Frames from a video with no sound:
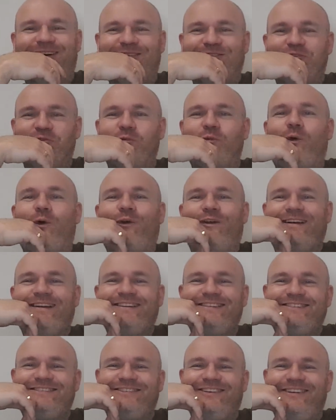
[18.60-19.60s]
uh, to
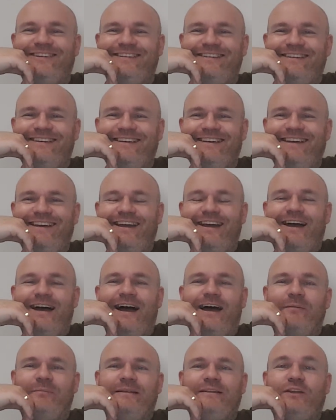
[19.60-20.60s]
Warwick soon.
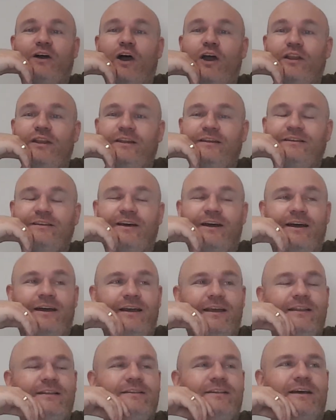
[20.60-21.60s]
I'll be down in
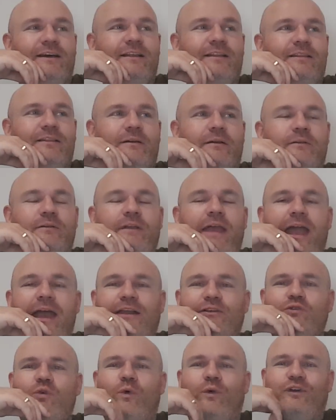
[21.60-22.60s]
uh, in uh, the
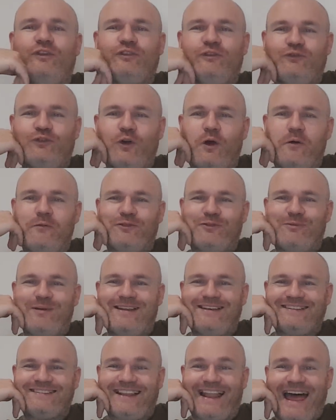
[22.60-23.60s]
headquarters of Jehovah's
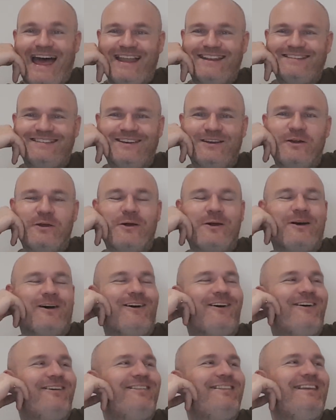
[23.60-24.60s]
Witness Land
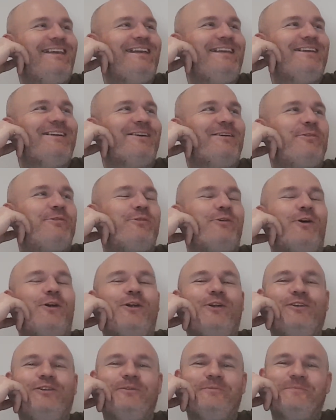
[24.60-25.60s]
on the uh,
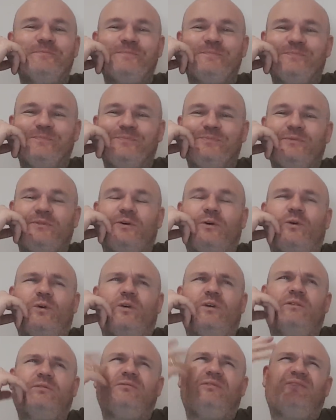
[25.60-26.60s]
third,
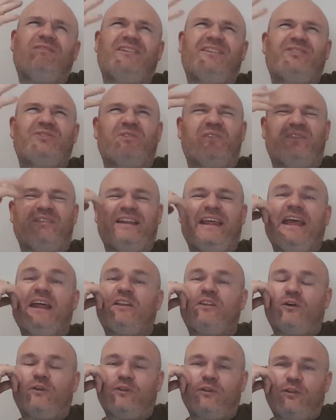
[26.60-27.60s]
or sort of
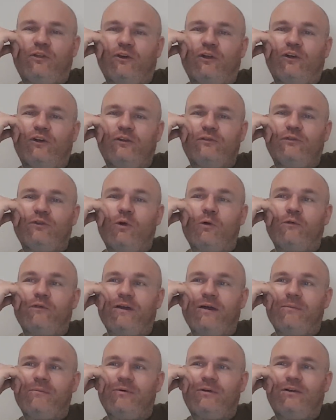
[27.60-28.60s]
late on the third of
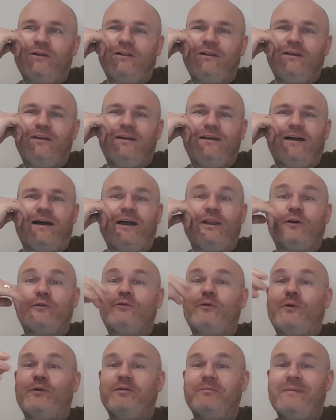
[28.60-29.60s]
November. I look
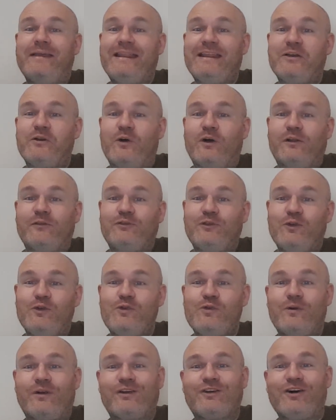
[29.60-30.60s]
forward to meeting all of you
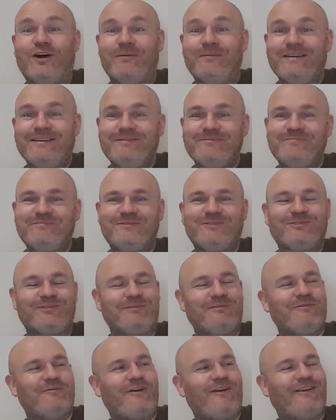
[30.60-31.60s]
who are coming. It's
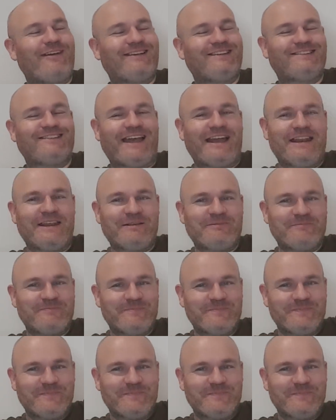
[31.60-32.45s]
going to be very exciting.